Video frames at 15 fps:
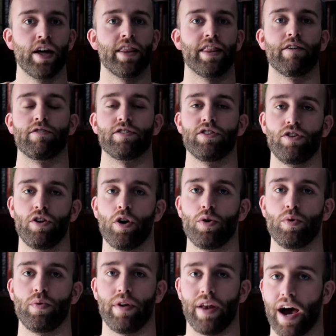There is no
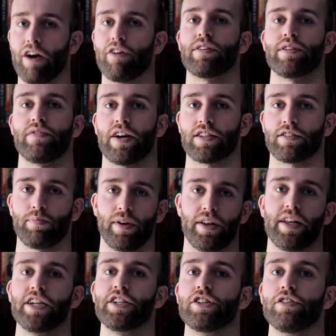narrative
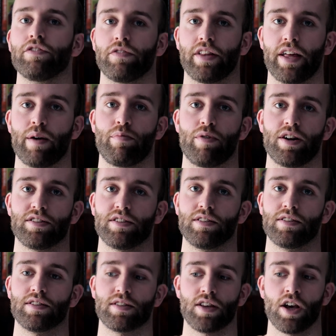explanation for their
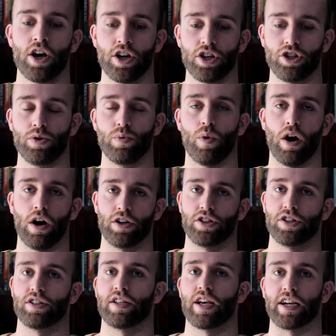presence. You are
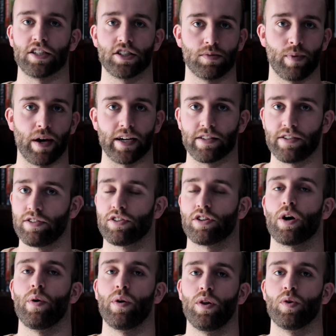just expected to
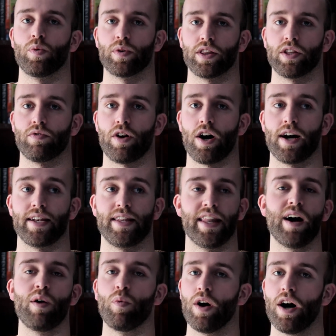go along with the ride, and
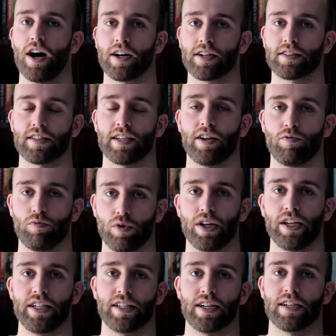that works. It
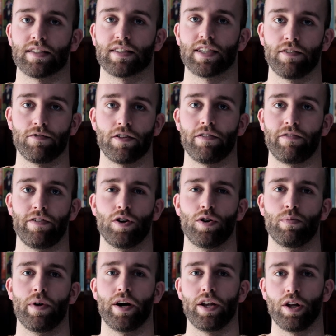really does give the
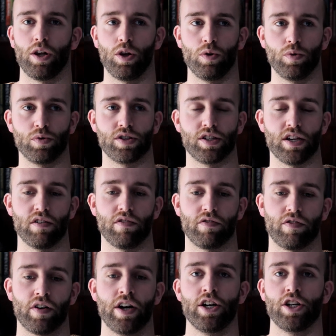film an
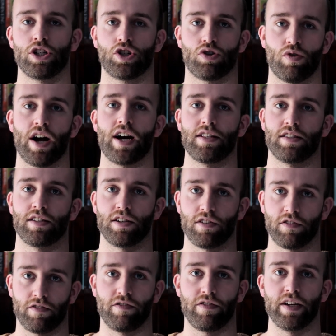elusive,
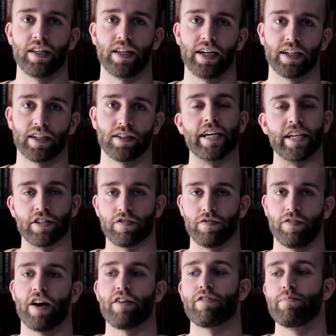transient feeling. It's
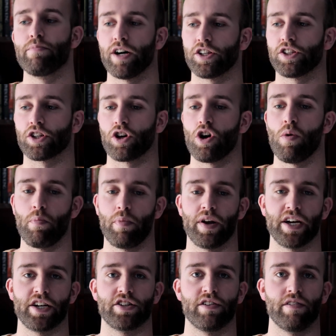very much a
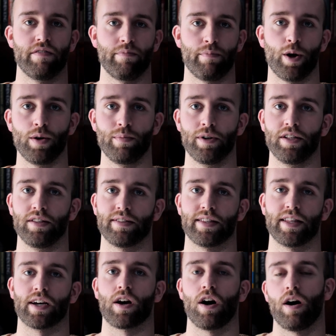combination of moments
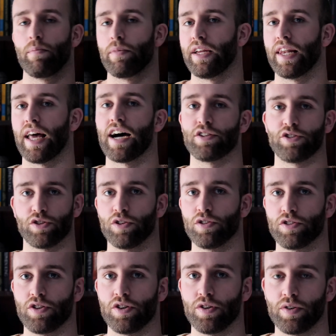that can't be latched
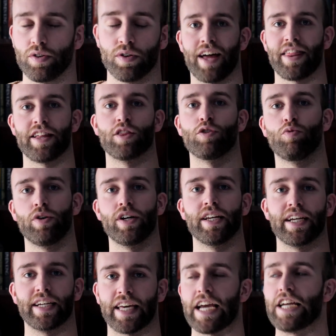onto. I think the real
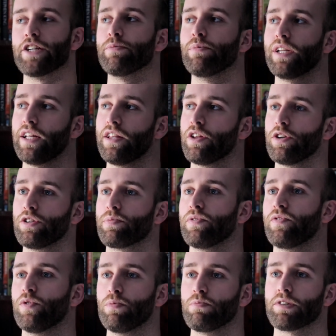engagement in those
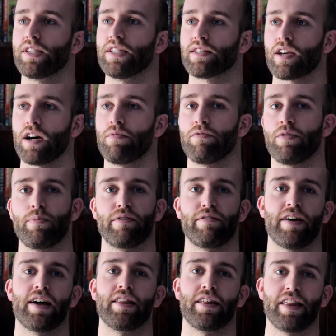performances come from the
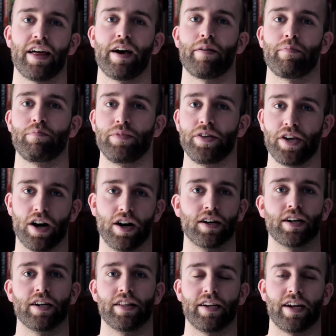fact that they're
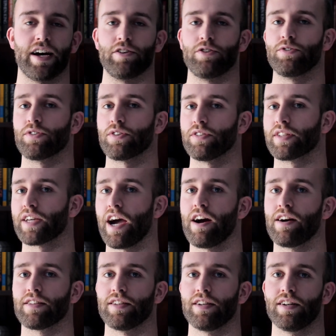younger than Andrew Scott's
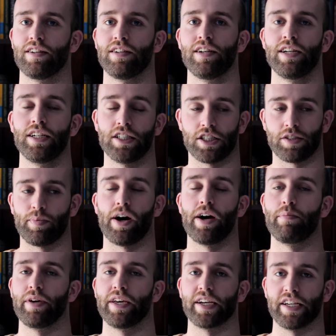character,
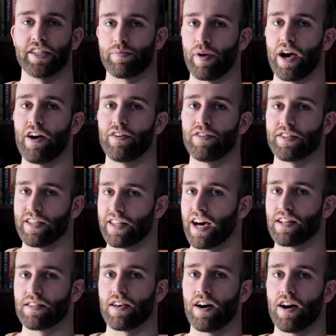despite being his parents at
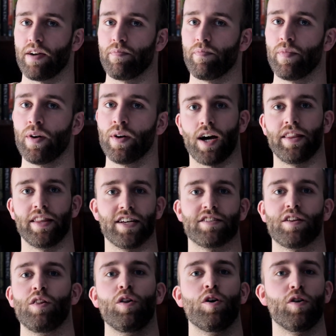that time. And there's
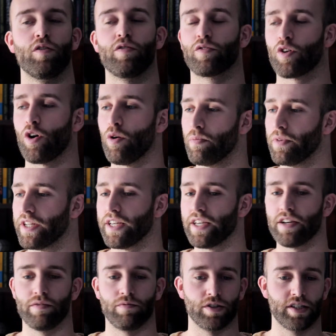a lot of
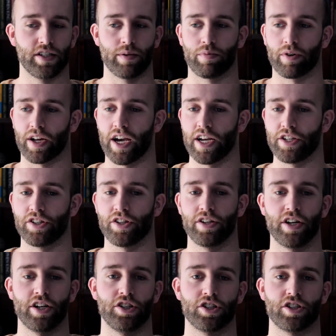comedy and reciprocation
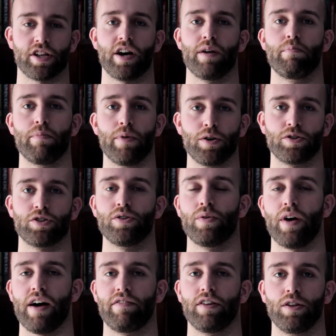and just
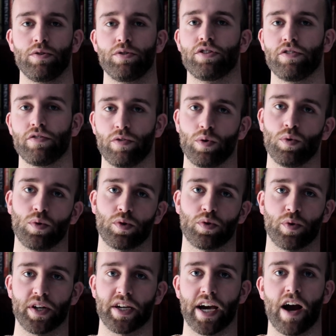emotional evolution for all
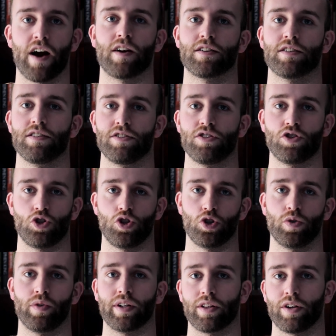three characters
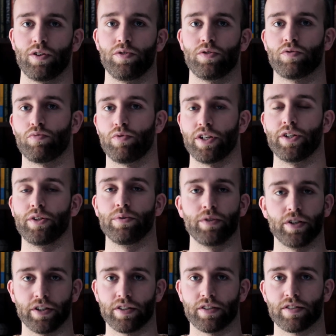during those
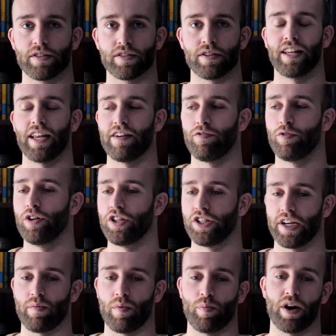reunions. Claire Foy and
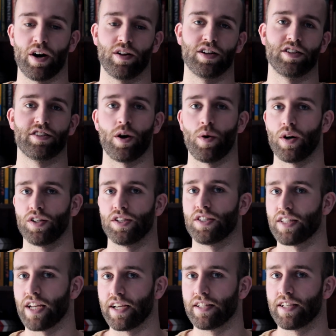Jamie Bell are so
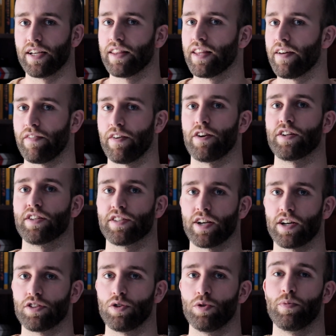understated, they're very
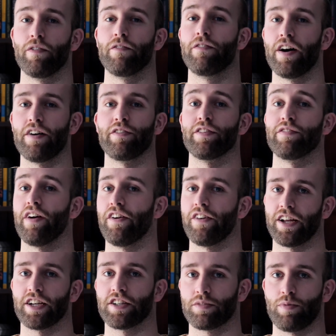subtle but very,
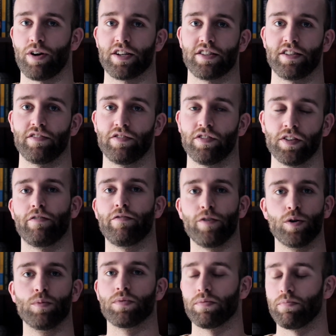very expressive. The
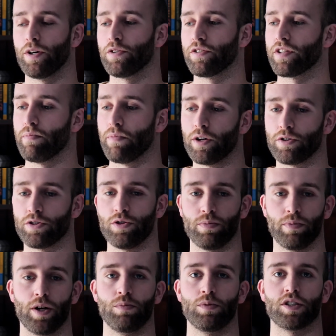film's most emotional
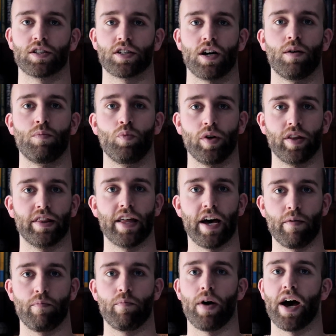moments come with
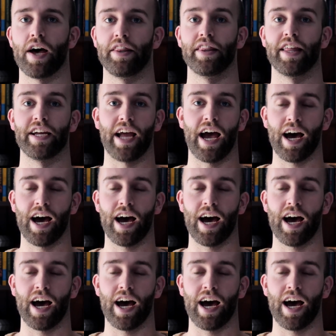them, and they